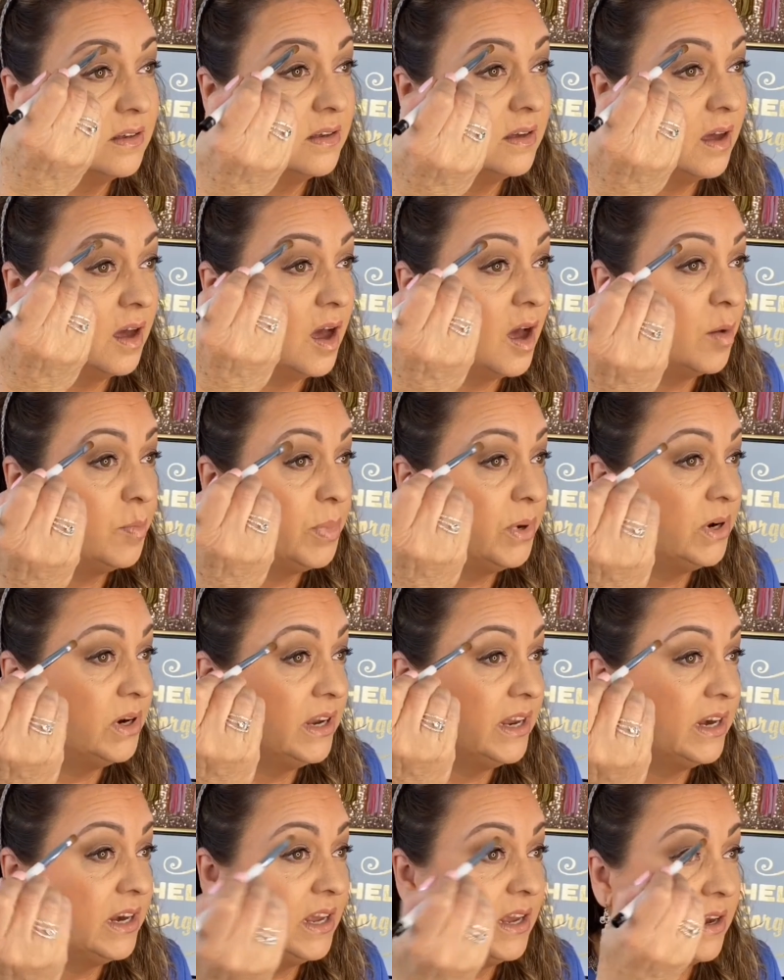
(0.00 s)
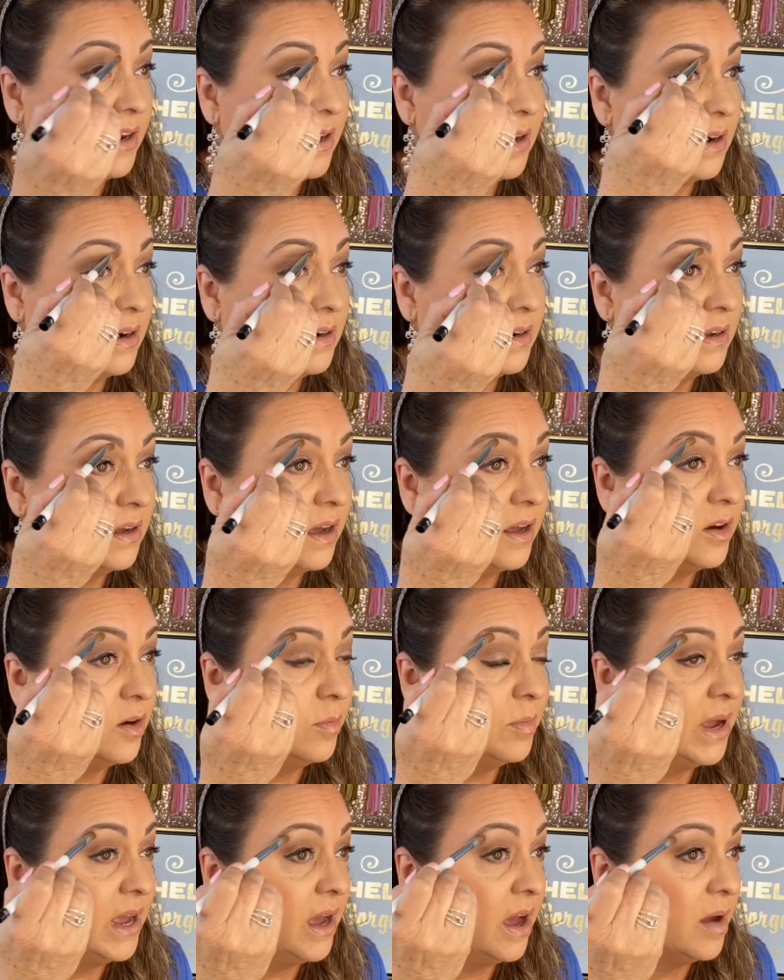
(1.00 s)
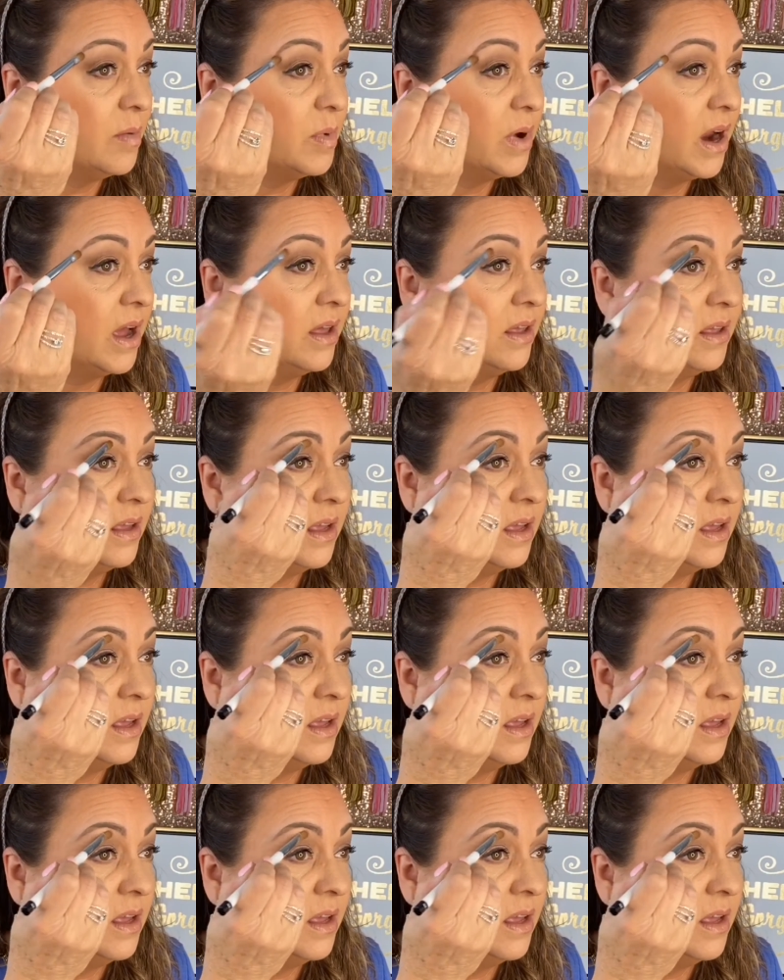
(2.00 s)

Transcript: upper lid here, under my eyebrow.